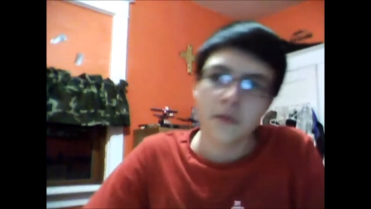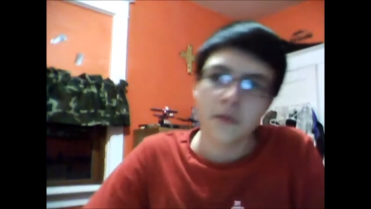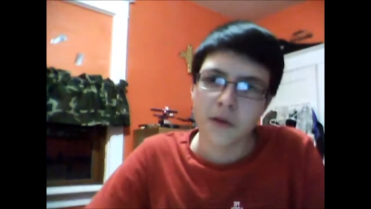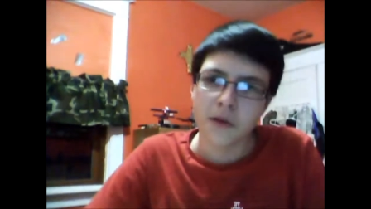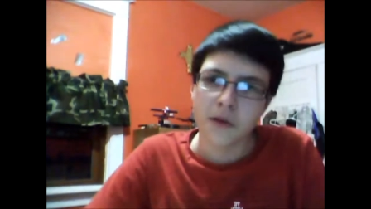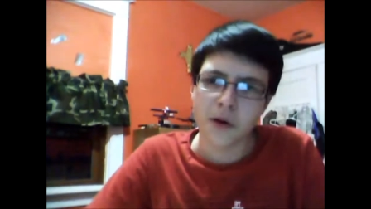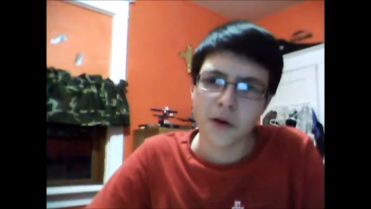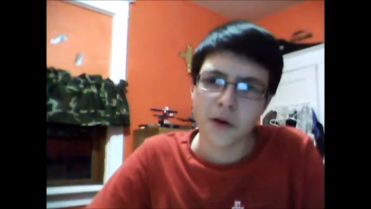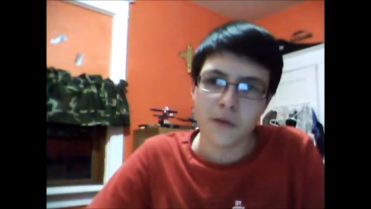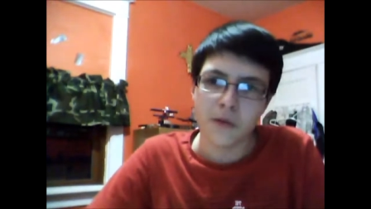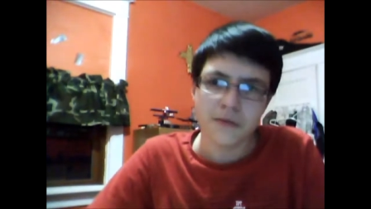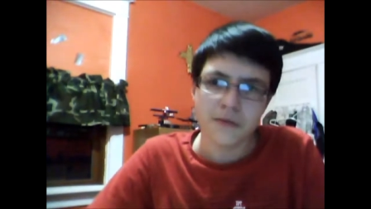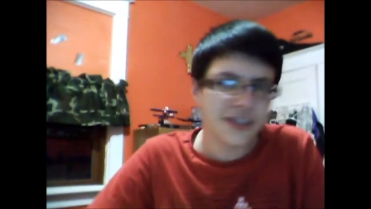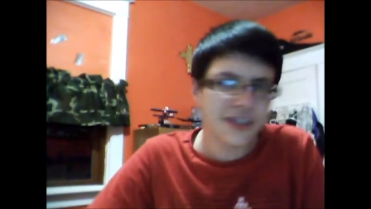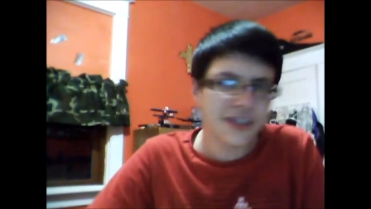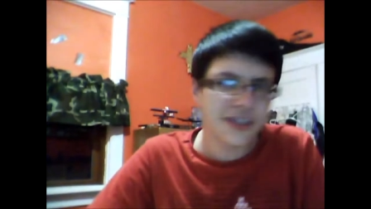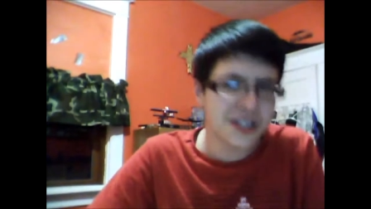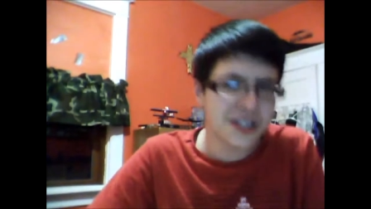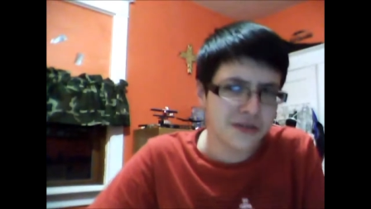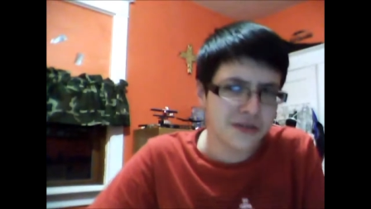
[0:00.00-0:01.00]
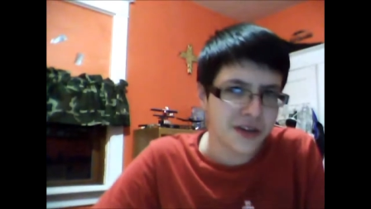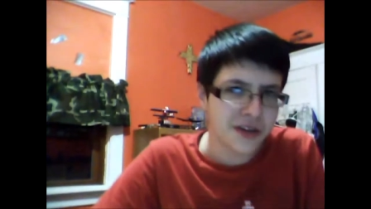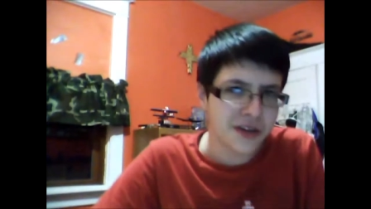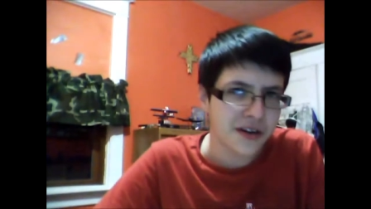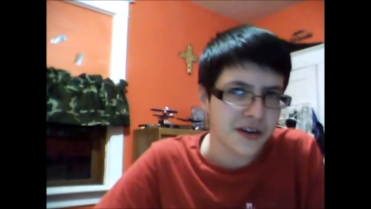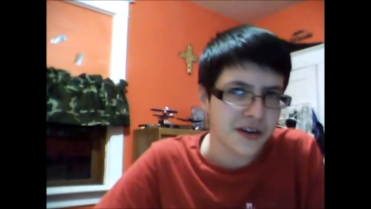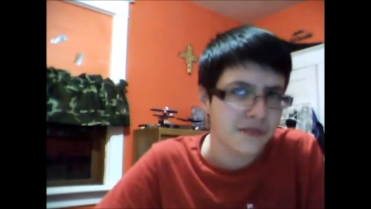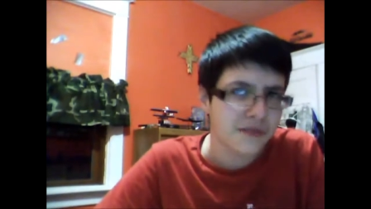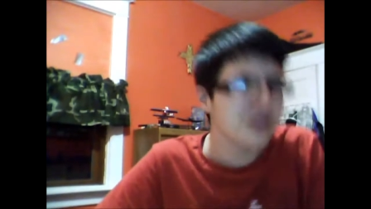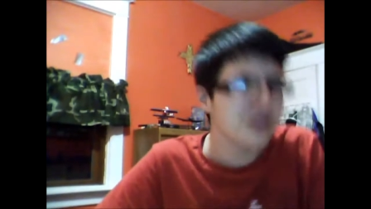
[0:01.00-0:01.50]
oh, didn't see you there.
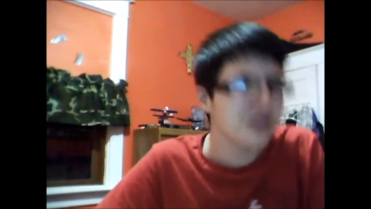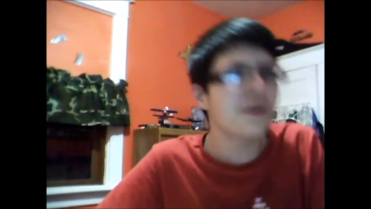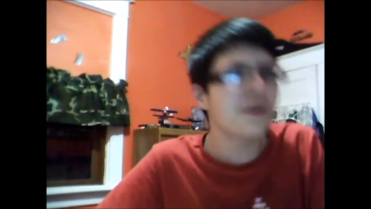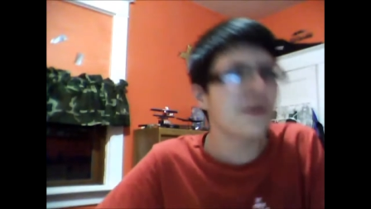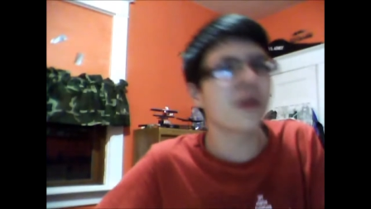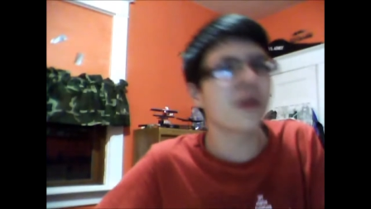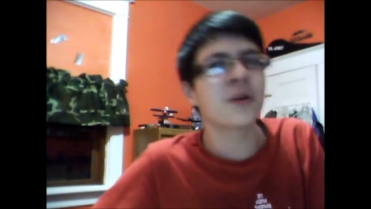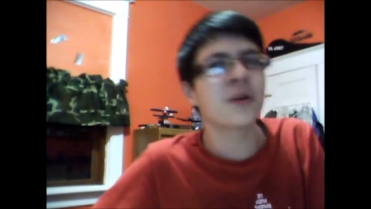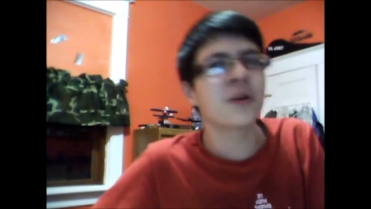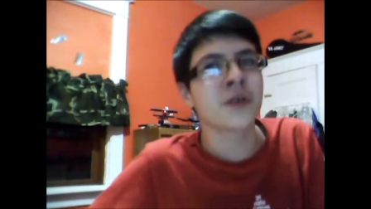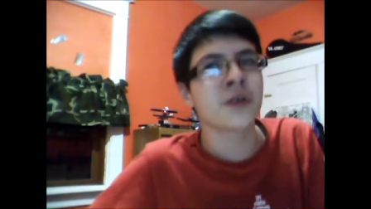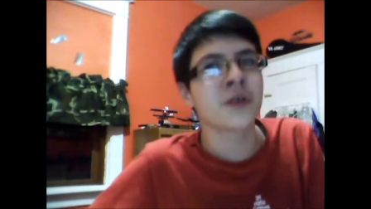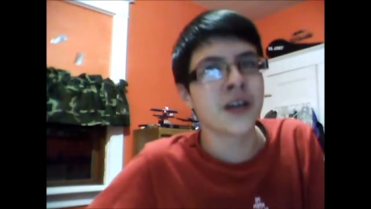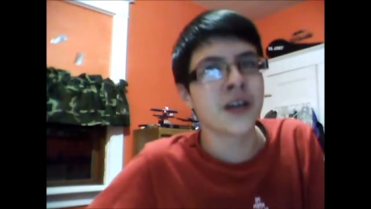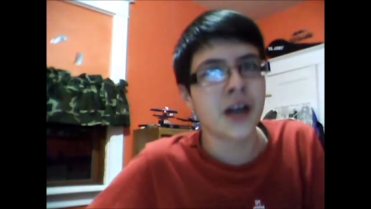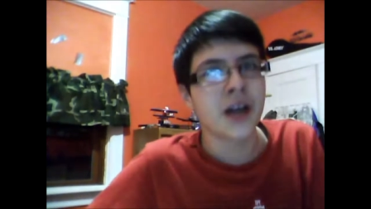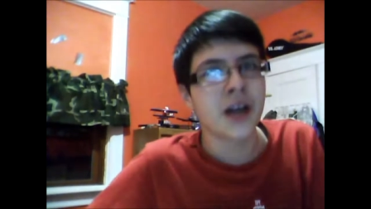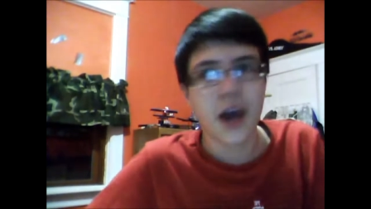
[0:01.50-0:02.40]
But you're probably wondering